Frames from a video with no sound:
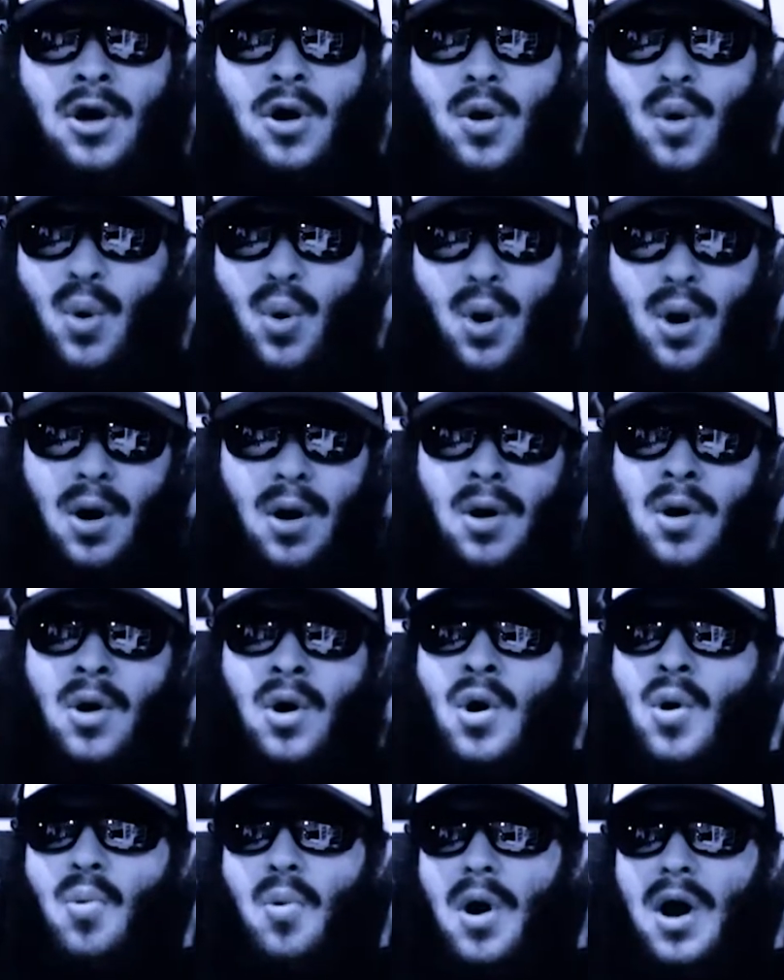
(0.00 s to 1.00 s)
or
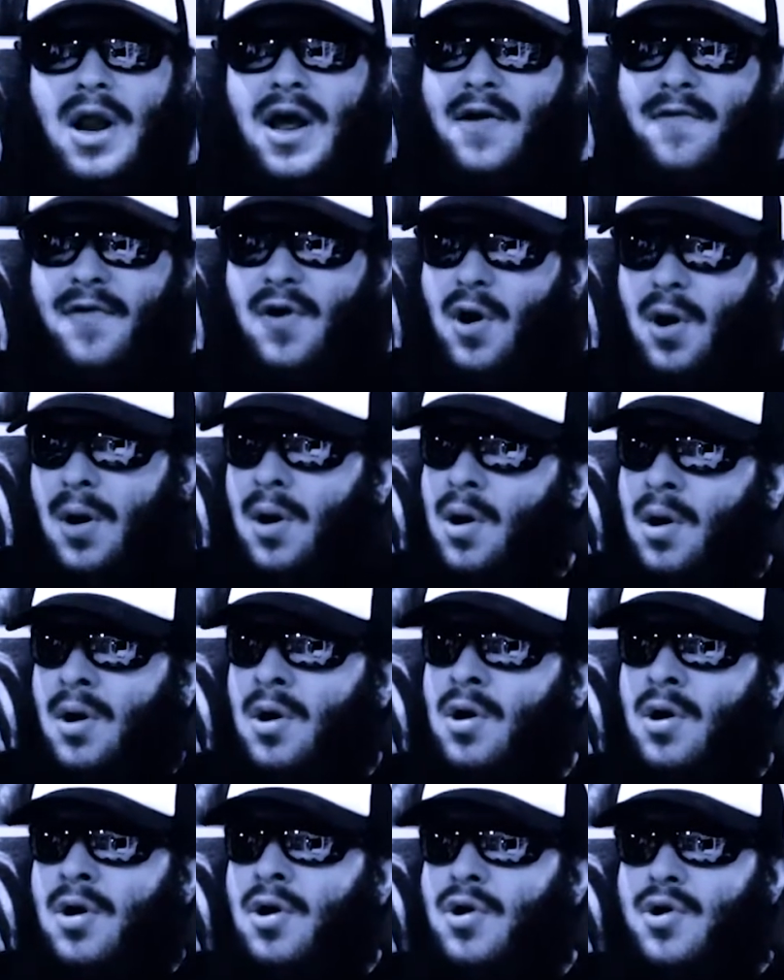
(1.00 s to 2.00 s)
whatever
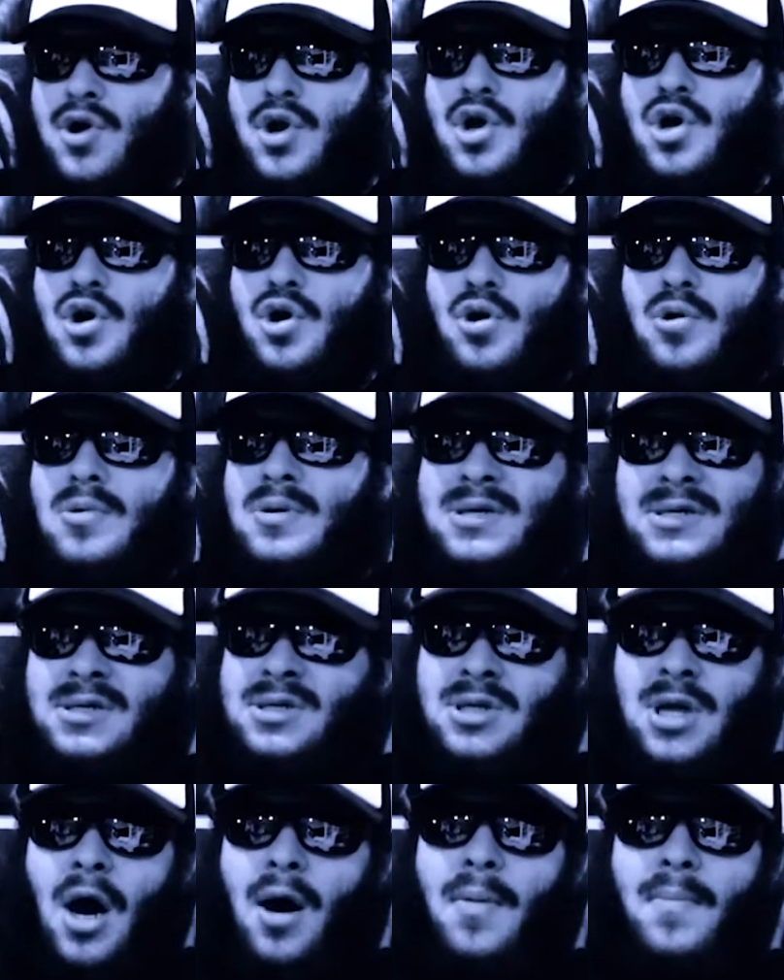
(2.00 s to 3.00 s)
new
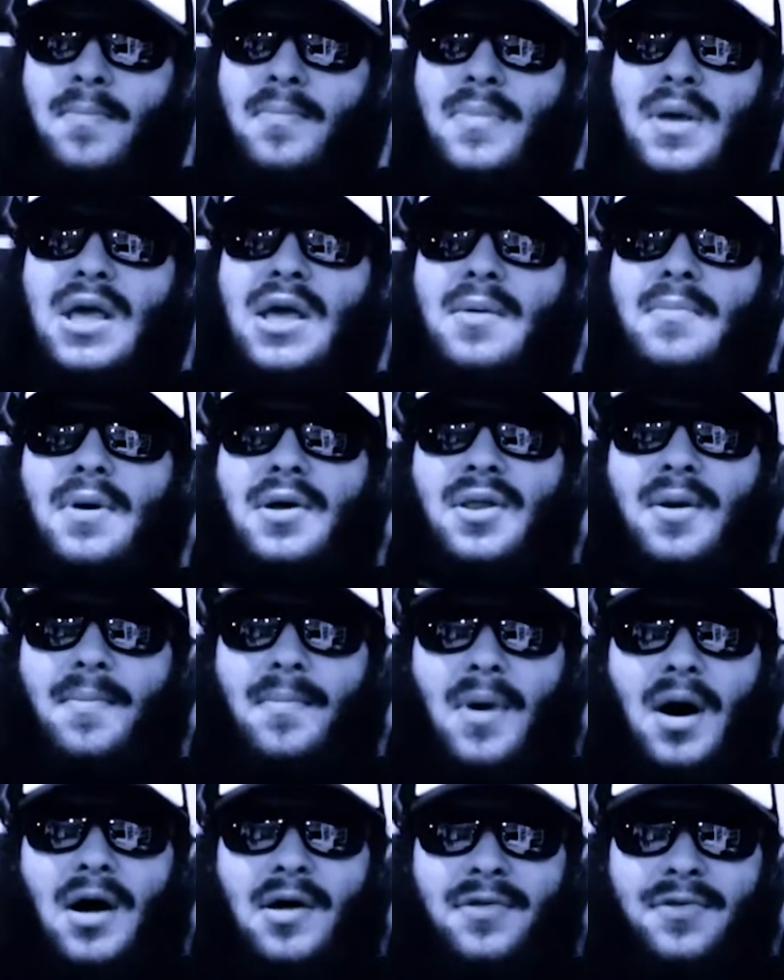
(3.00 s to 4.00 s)
dumb meme of the
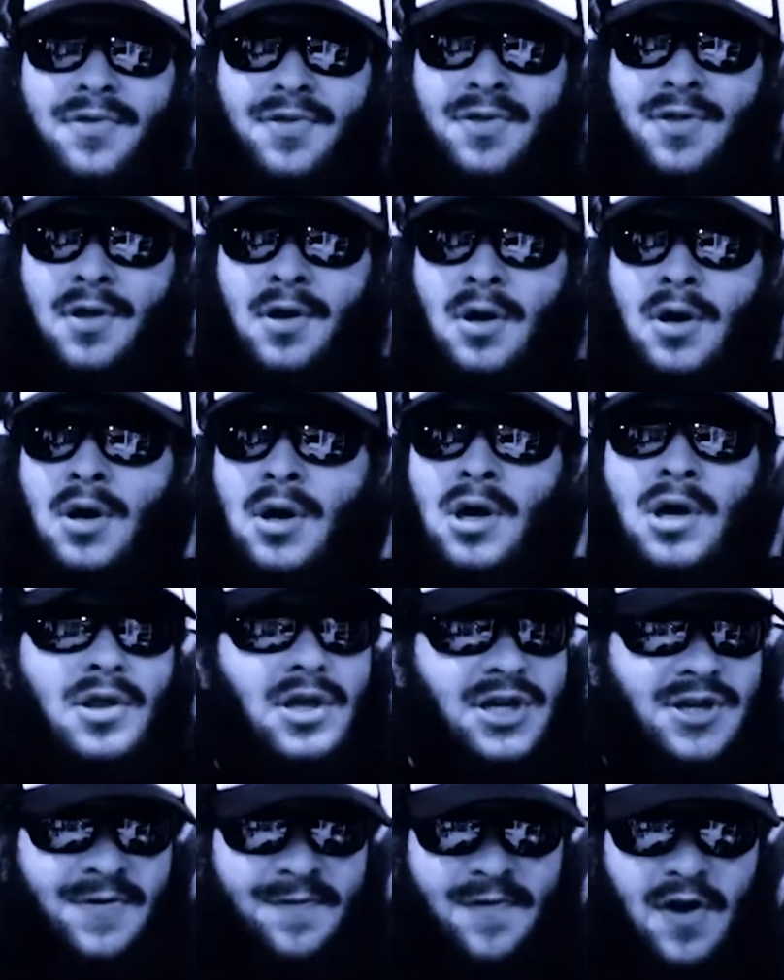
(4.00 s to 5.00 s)
month
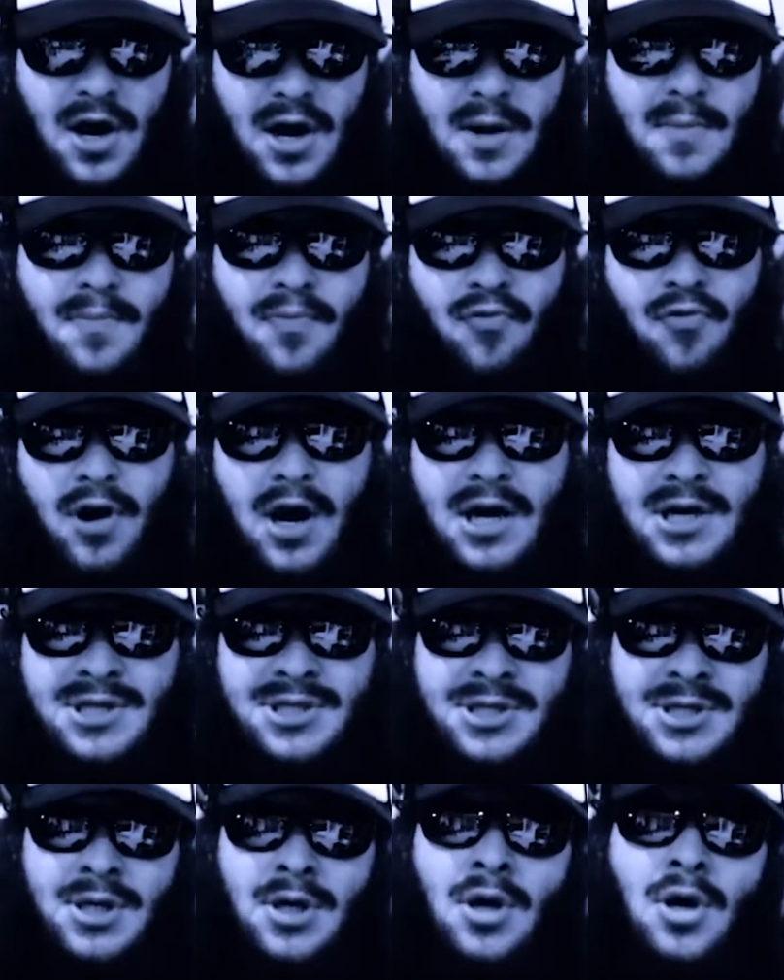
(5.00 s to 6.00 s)
these fucking
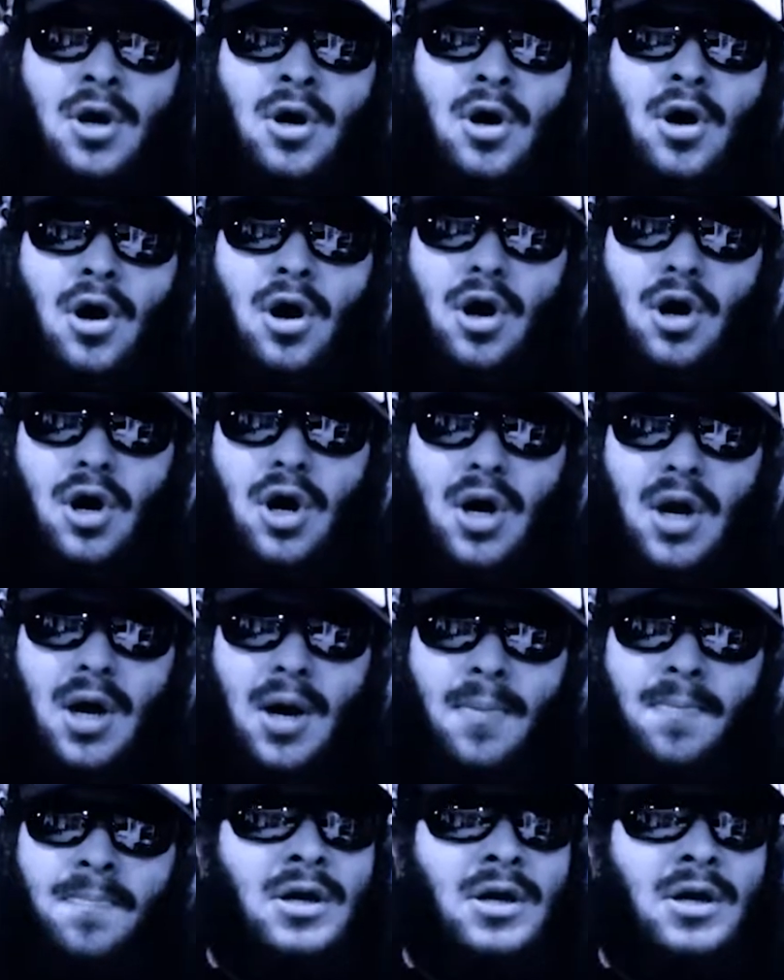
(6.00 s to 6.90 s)
pricks are gonna